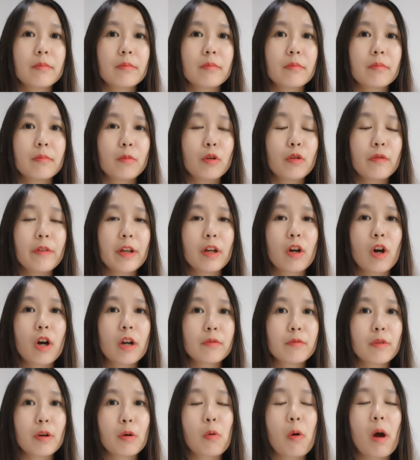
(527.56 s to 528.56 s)
moving
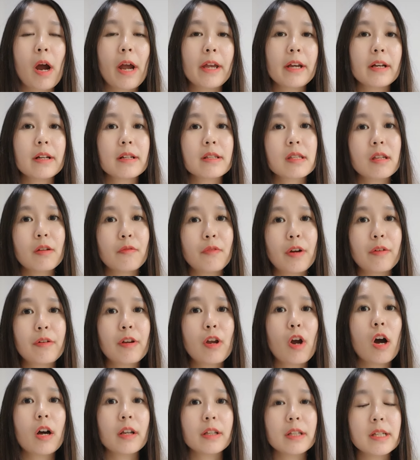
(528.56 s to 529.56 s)
on requires a very
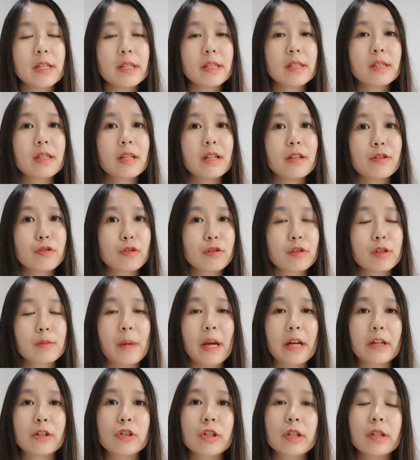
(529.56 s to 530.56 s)
honest
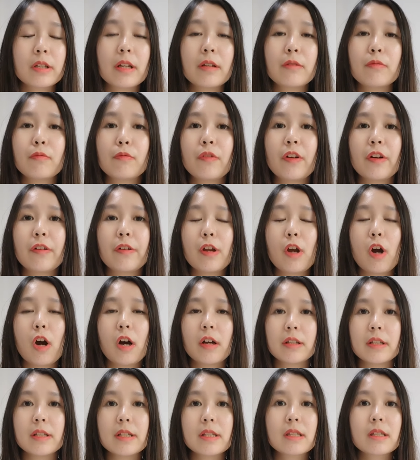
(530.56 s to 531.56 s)
introspection and very
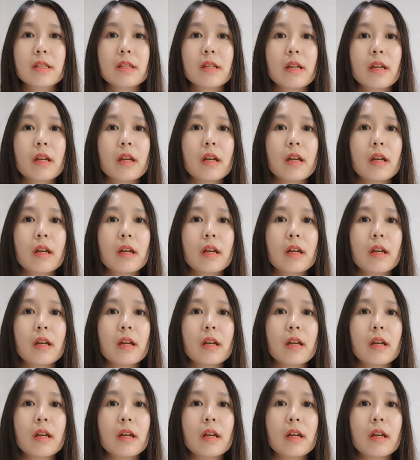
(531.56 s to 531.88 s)
honest,